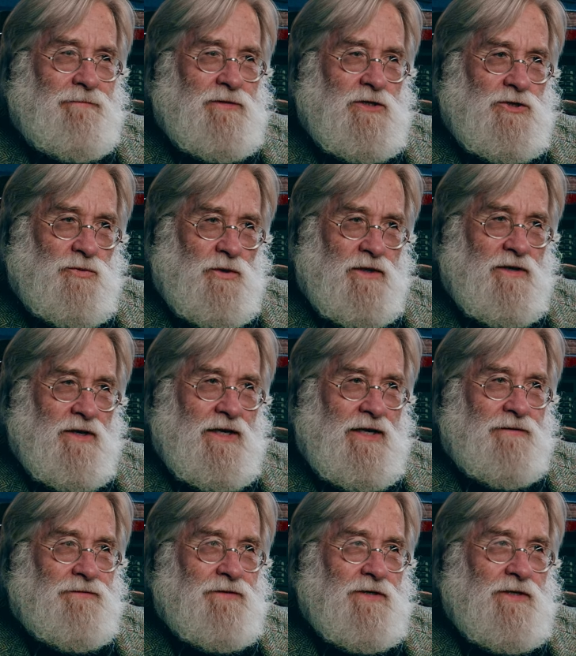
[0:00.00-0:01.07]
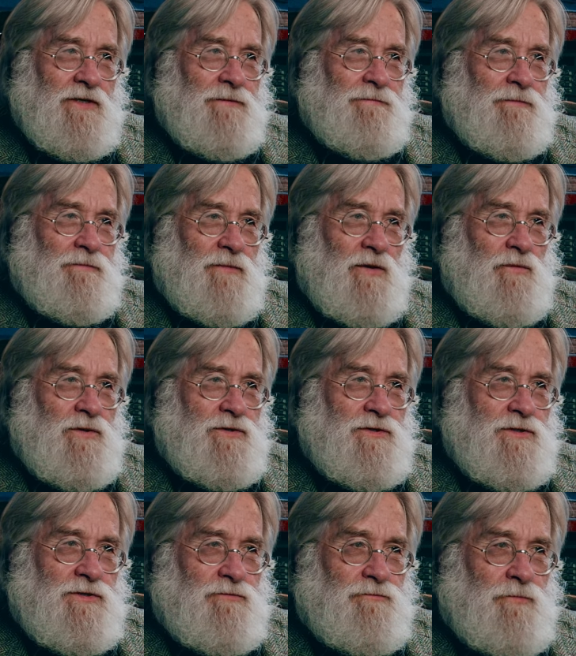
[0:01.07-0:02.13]
This one on the left, which
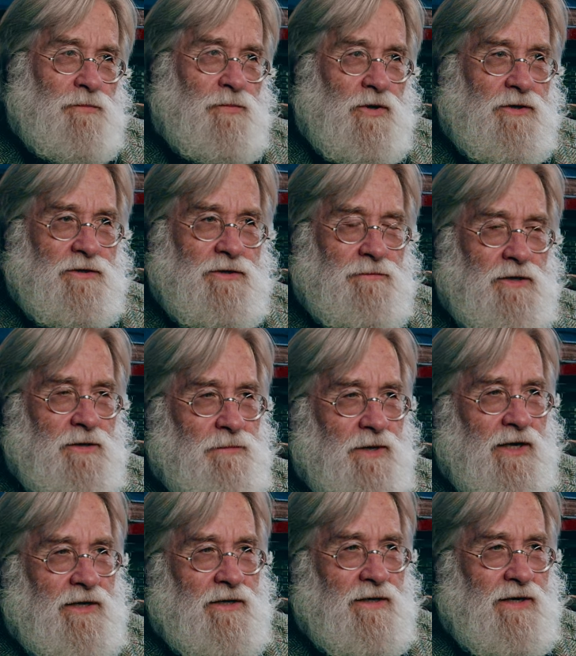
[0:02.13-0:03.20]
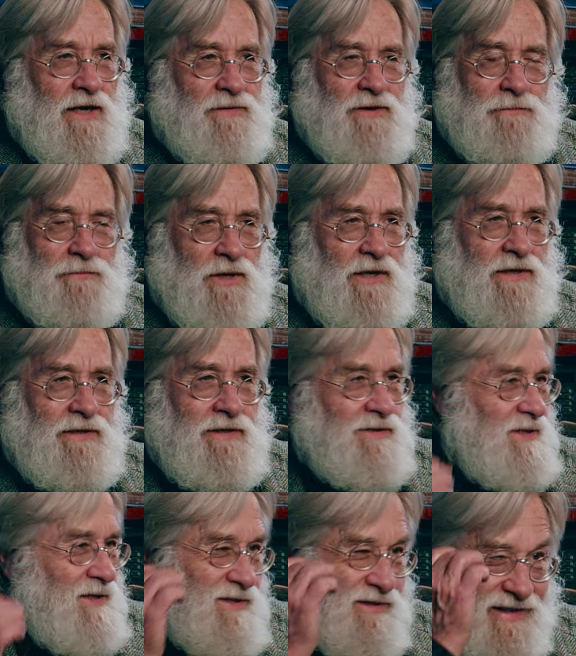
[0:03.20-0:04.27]
is purported to be by, and I think Pliny
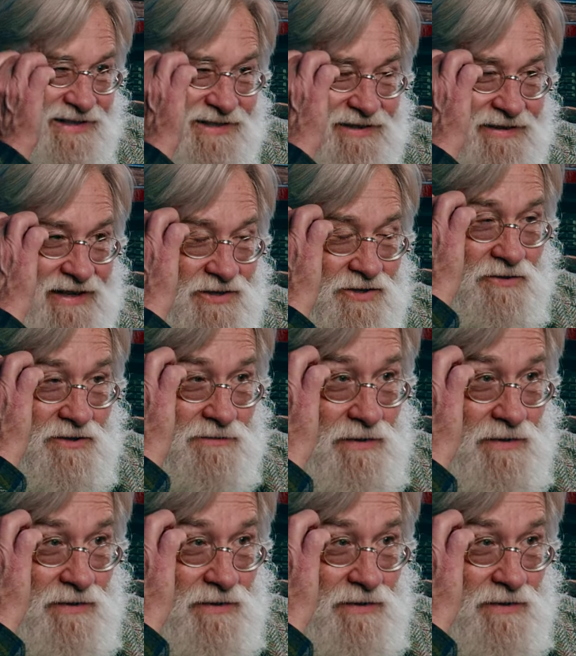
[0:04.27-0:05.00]
says that that's who it's